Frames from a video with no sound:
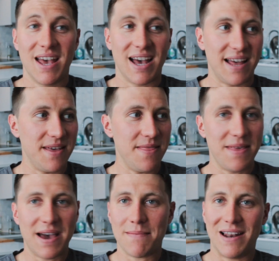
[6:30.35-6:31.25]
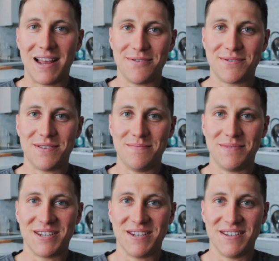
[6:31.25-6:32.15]
and then that allows them
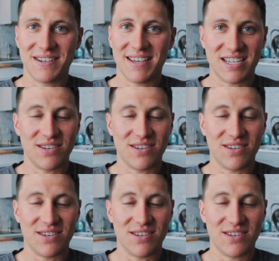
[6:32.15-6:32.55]
to get